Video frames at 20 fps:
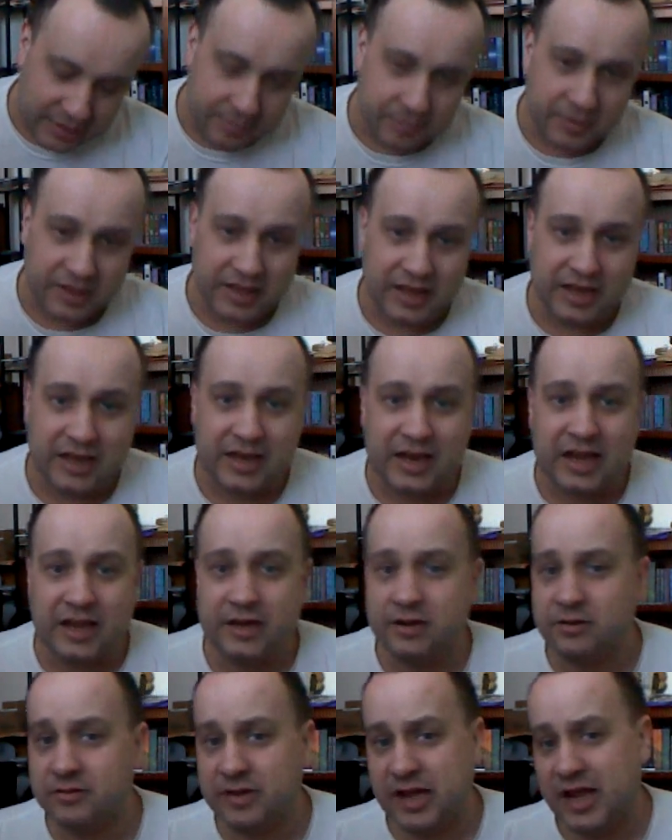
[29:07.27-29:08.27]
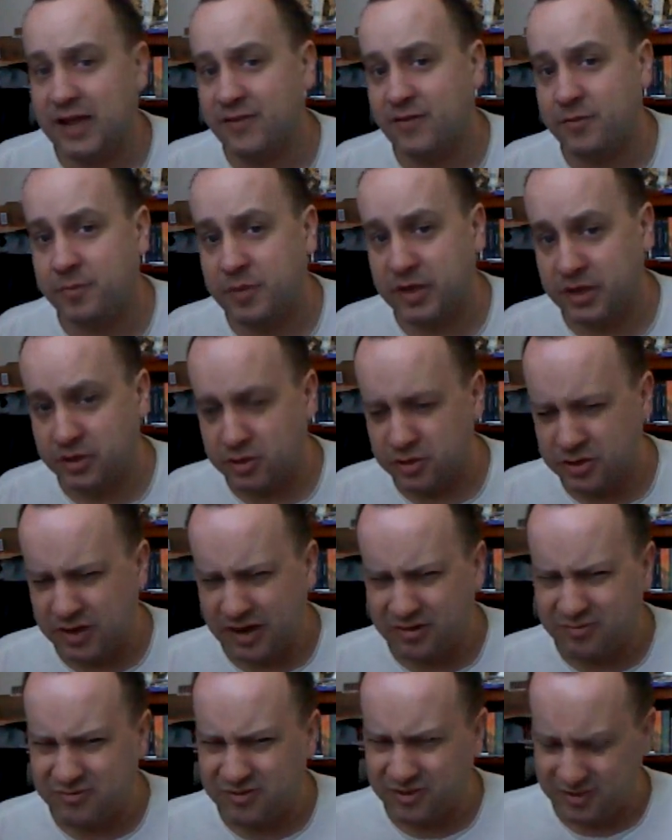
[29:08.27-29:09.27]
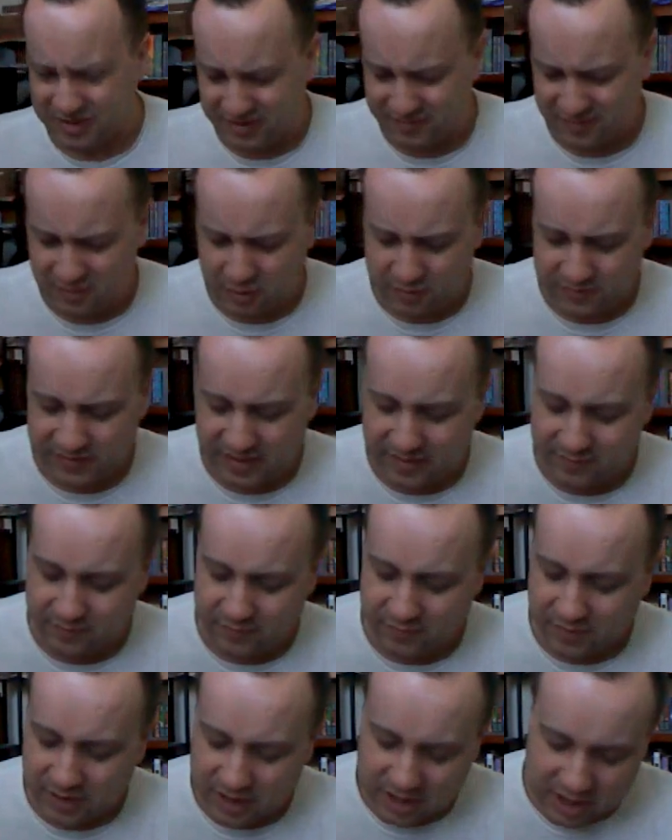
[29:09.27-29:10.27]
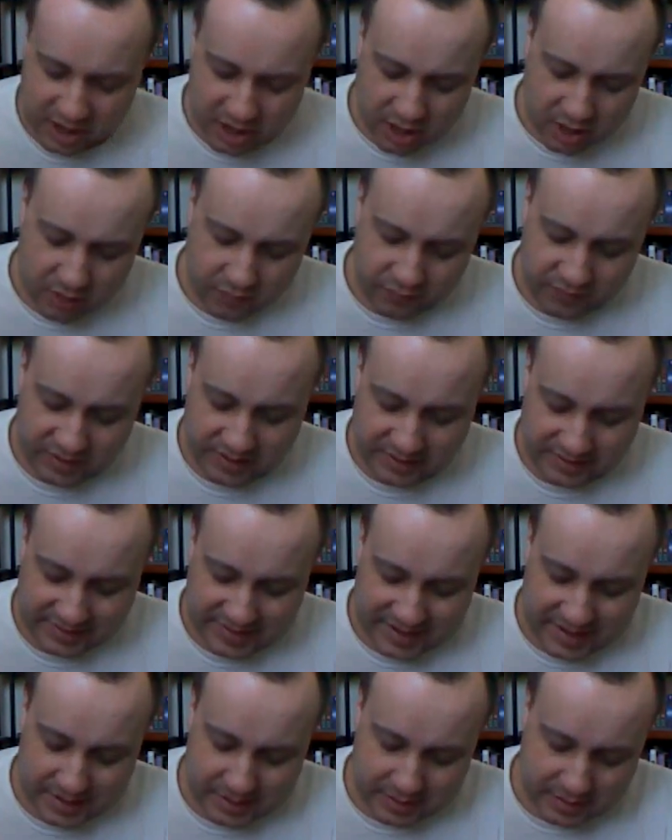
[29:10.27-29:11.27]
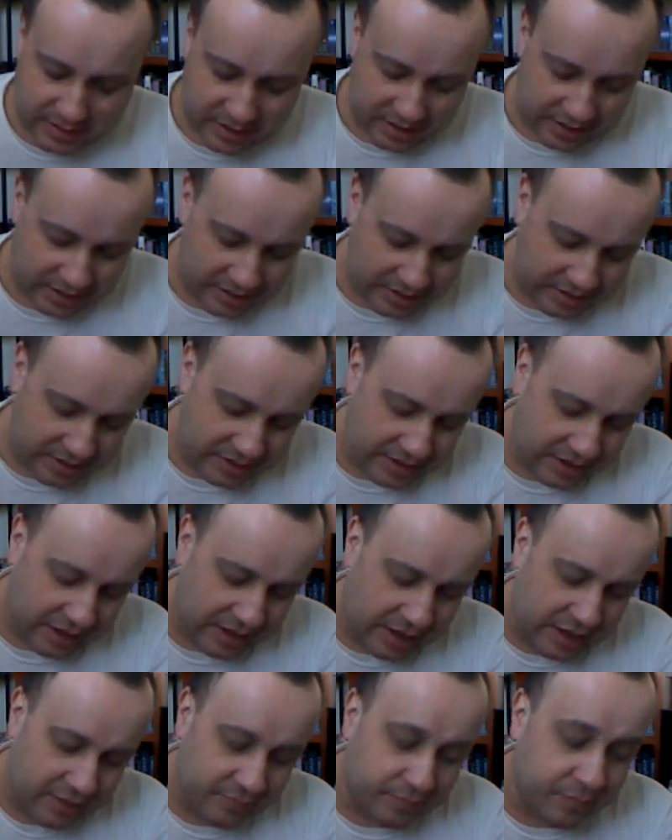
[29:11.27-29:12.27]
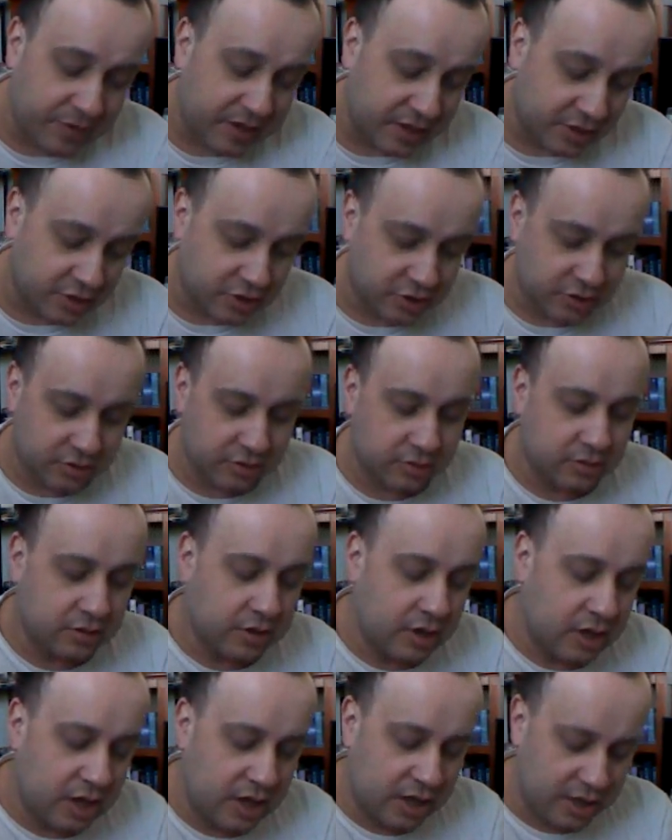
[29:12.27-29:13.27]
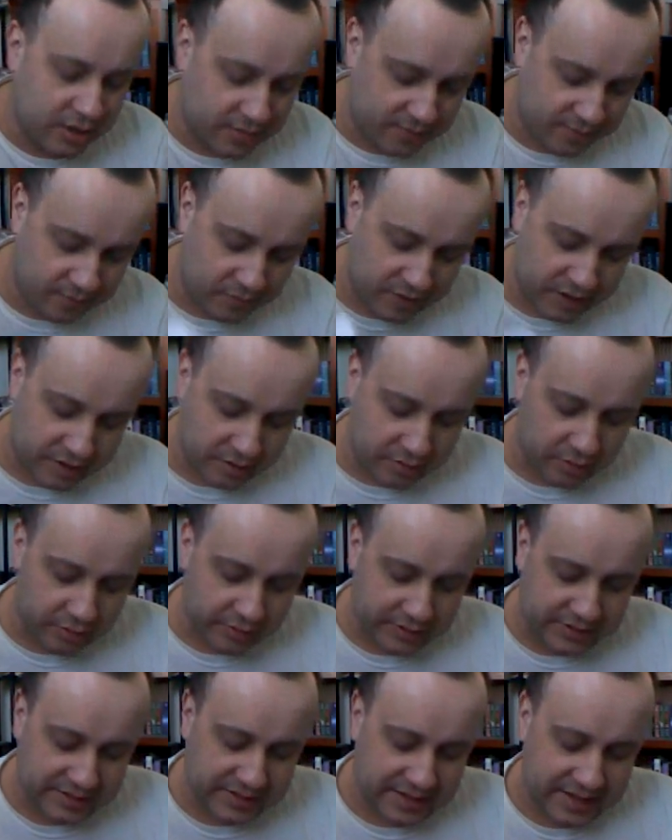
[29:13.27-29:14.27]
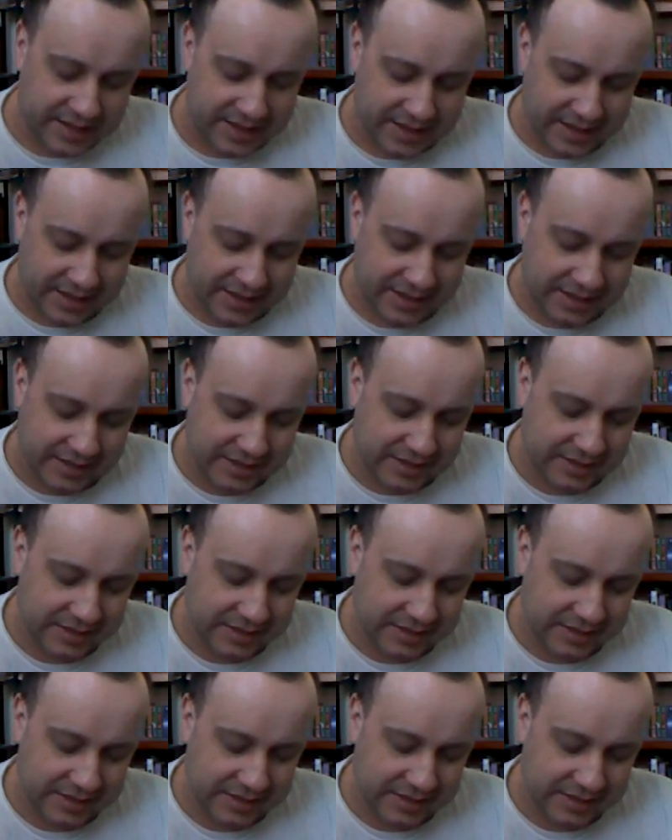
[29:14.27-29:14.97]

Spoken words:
But I don't have a picture. I don't even know if they've released a picture of what it looks like